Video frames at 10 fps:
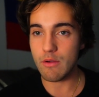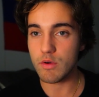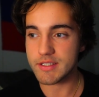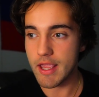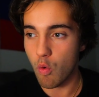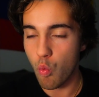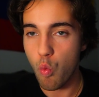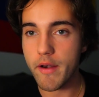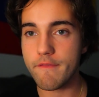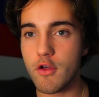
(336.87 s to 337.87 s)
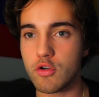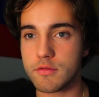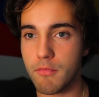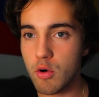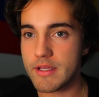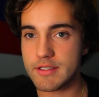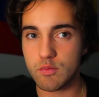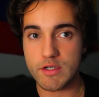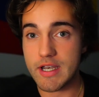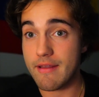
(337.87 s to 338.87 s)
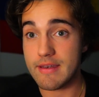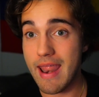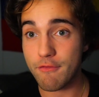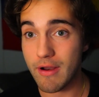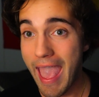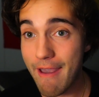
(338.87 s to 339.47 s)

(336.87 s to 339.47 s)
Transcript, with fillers: It was like one of those moments which I'd never